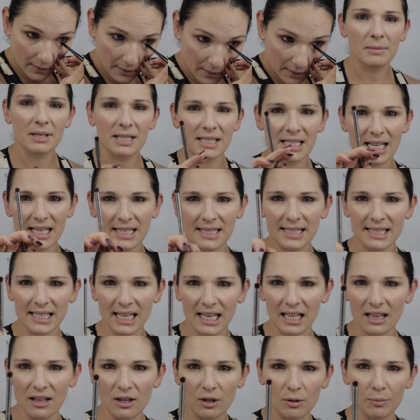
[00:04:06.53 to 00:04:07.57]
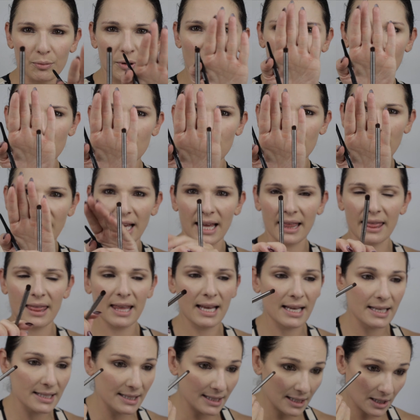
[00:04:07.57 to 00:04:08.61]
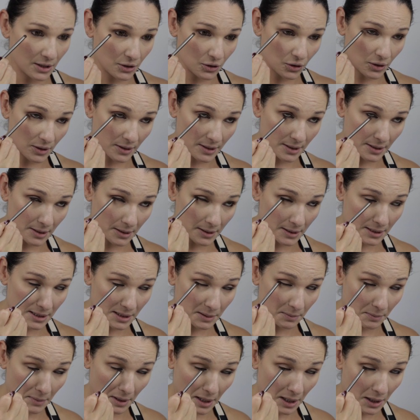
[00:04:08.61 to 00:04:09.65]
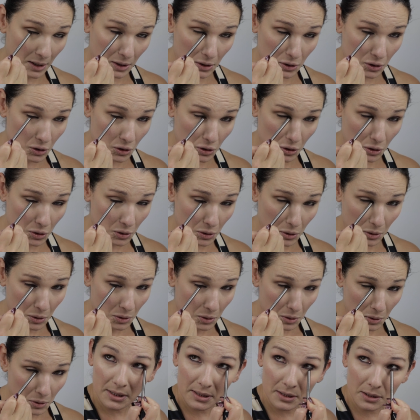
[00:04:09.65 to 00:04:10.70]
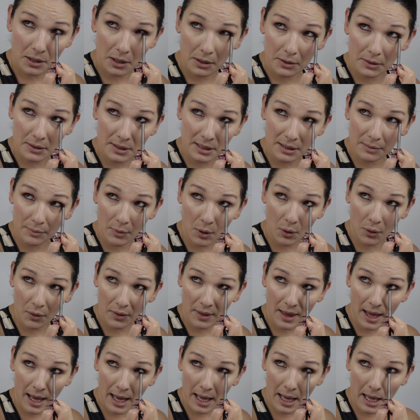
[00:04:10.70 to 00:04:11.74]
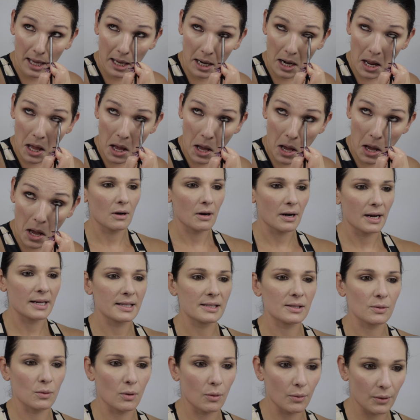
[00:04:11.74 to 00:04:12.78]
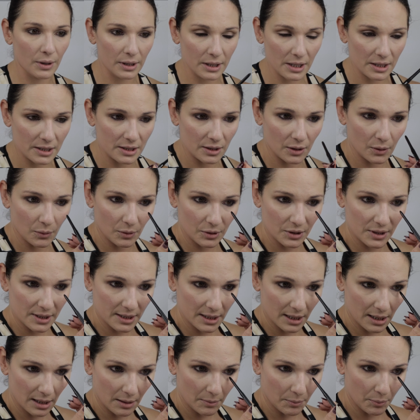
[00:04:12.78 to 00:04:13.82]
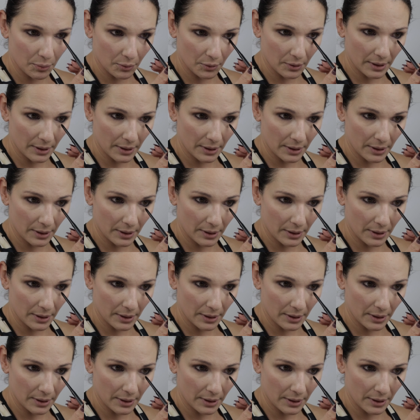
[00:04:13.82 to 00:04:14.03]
I'm gonna take a skinny little brush like this and just smudge, start and smoke that. All right, so what we're gonna do, we're just gonna